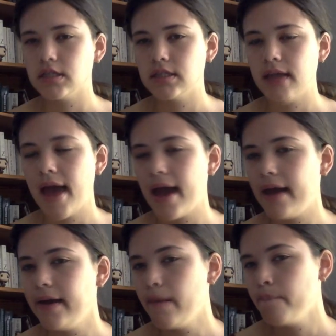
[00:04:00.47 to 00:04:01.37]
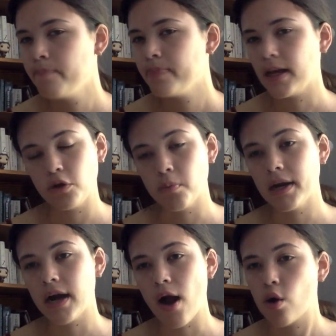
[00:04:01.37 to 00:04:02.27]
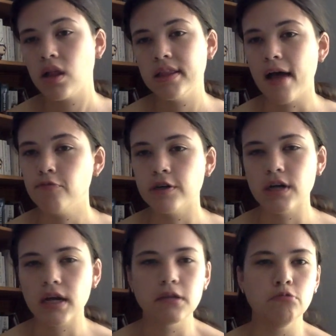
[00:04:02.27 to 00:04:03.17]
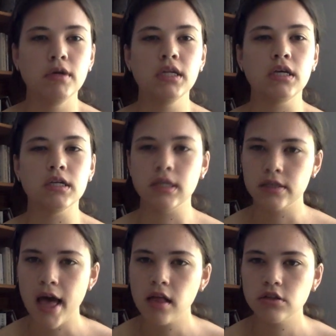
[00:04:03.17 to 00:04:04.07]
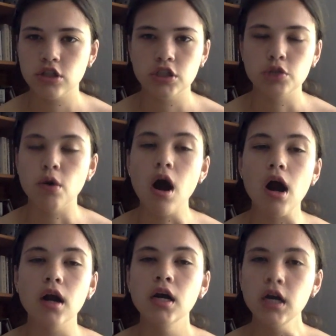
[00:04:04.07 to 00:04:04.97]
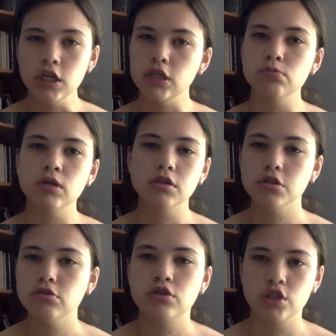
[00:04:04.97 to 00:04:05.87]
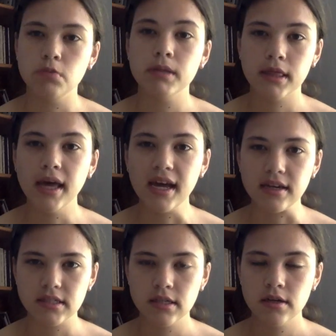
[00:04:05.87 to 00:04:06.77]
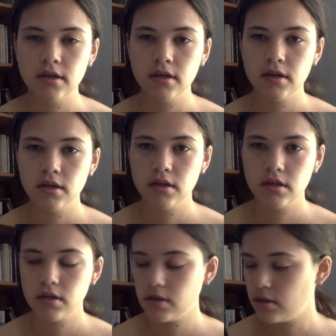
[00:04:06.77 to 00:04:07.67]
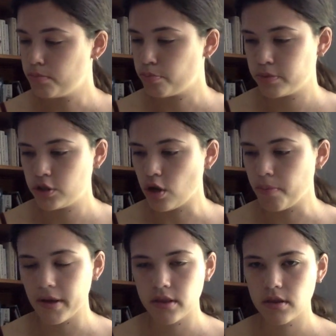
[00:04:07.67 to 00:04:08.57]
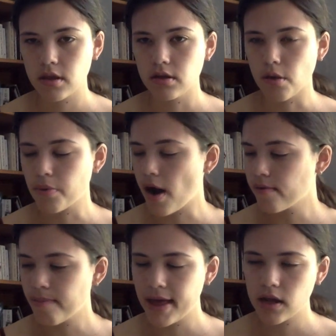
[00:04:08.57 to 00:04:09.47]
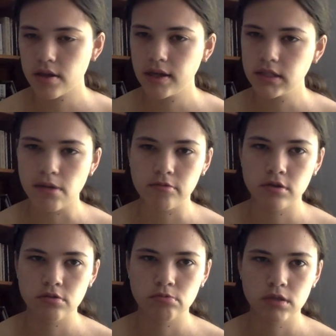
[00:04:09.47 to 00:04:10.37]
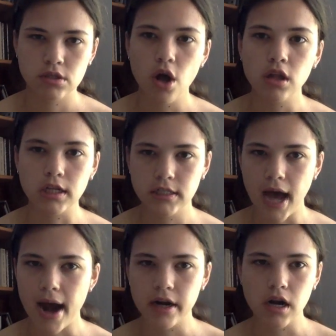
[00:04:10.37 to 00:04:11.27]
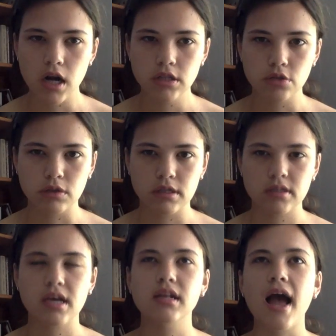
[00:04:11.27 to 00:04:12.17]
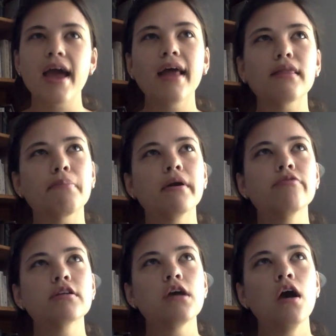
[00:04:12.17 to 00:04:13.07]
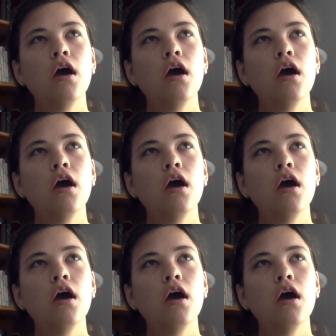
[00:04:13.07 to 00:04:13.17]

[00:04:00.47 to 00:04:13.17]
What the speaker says: to say that no matter how clever and witty and intelligent you are, you will do stupid things. Stupid, problematic things that will result in dire consequences. And I had the perfect